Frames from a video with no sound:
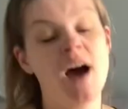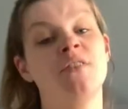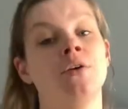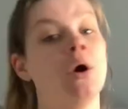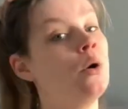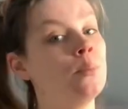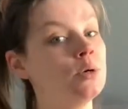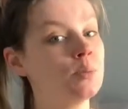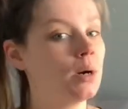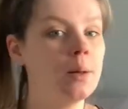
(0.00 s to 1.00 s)
for your home
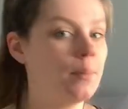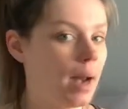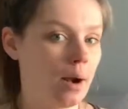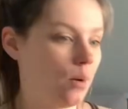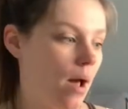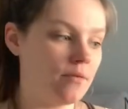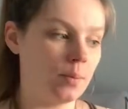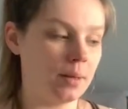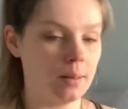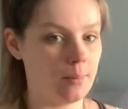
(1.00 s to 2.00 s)
postpartum, but I don't ever
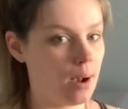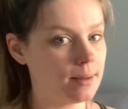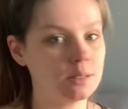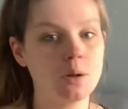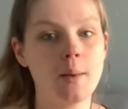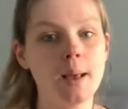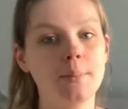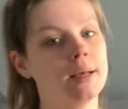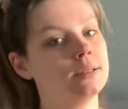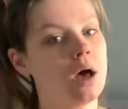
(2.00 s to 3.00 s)
bring them in my hospital bag
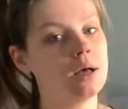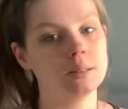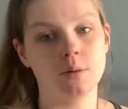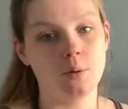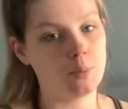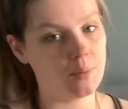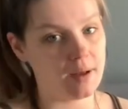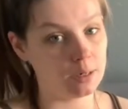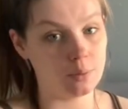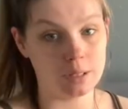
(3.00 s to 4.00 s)
because the hospital will
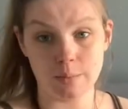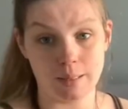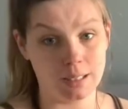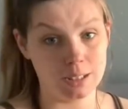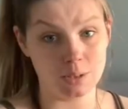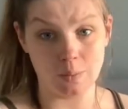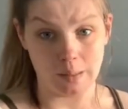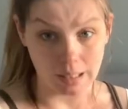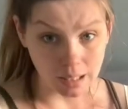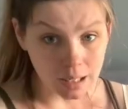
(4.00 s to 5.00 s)
provide you with as many as you
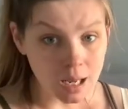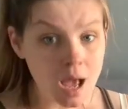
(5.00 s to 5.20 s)
need.